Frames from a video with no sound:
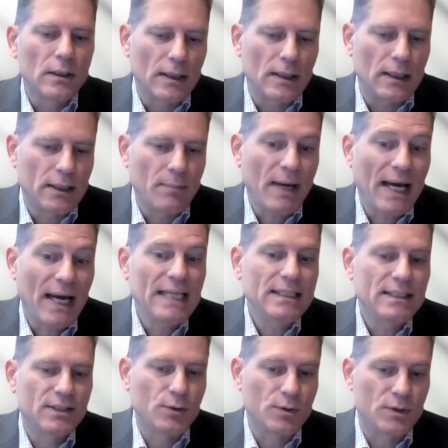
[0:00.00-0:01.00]

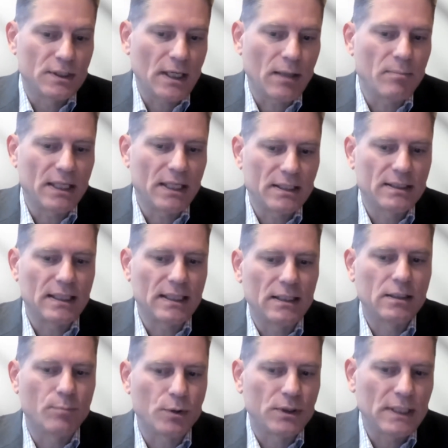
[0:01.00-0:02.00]
undermines, to some
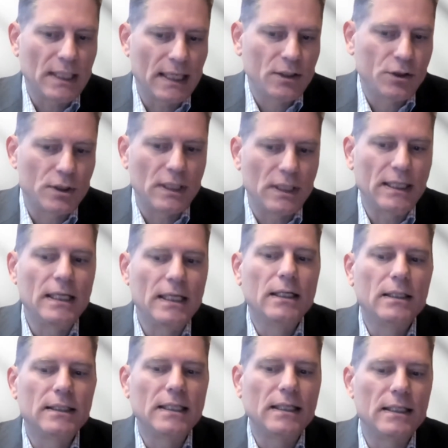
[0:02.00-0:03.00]
extent, potentially
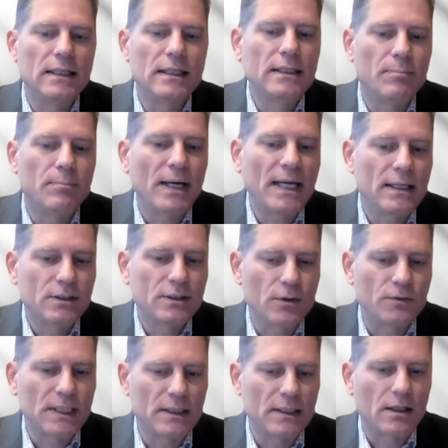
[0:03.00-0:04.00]
the independence of
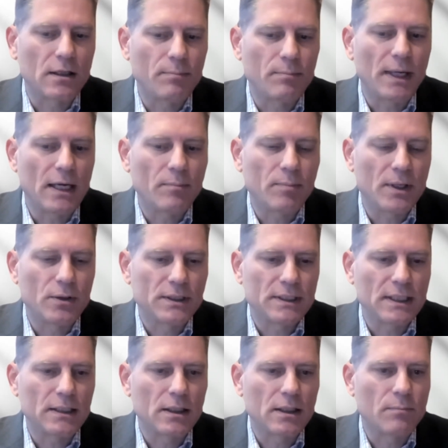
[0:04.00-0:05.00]
central bank, because
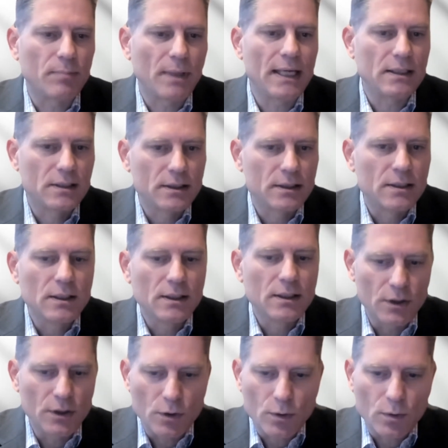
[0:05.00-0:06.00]
central banks,
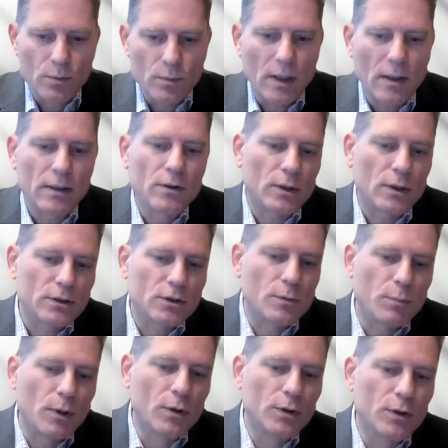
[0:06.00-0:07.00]
are not
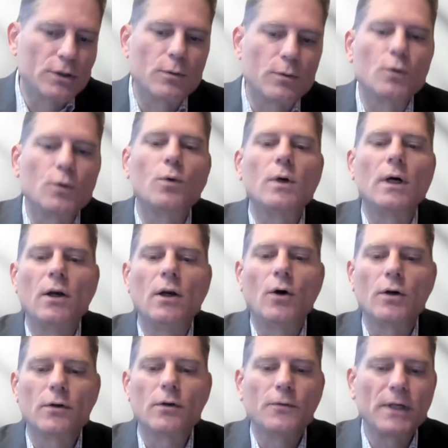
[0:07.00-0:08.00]
supposed to do a
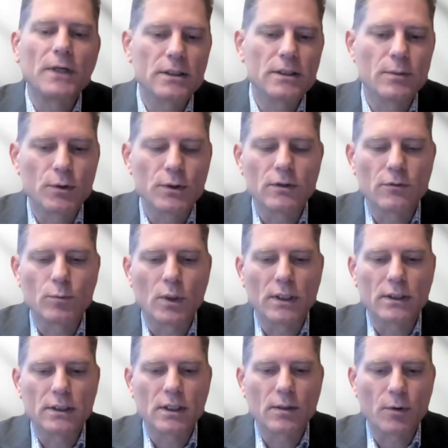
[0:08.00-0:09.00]
lot of redistributive
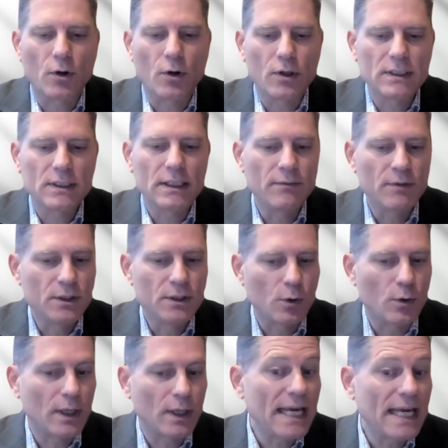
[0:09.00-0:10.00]
monetary policy, even
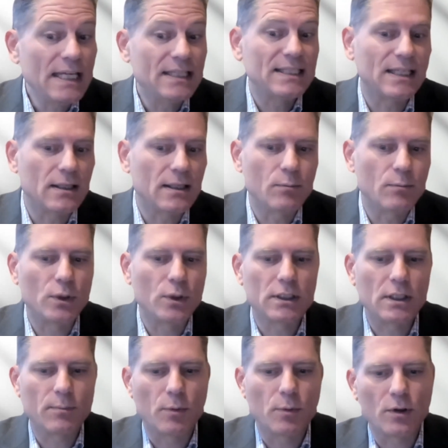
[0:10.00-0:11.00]
though any
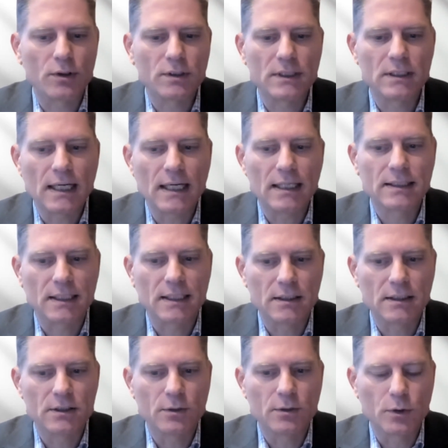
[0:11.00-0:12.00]
monetary policy does
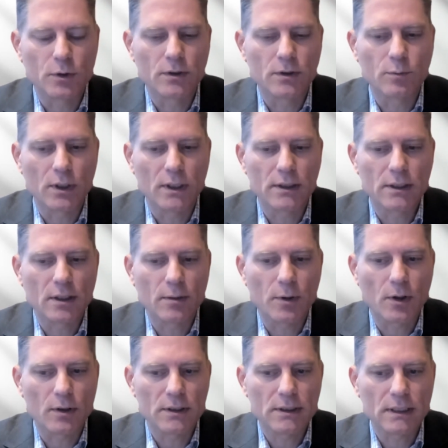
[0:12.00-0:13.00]
redistributive monetary
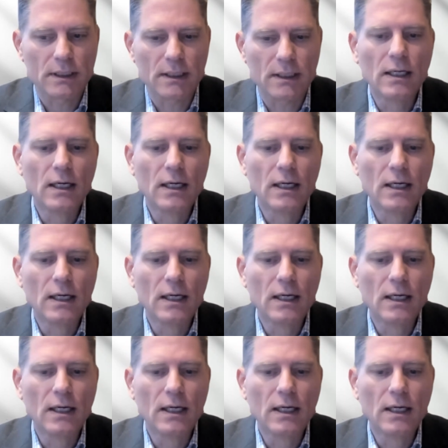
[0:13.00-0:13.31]
policy.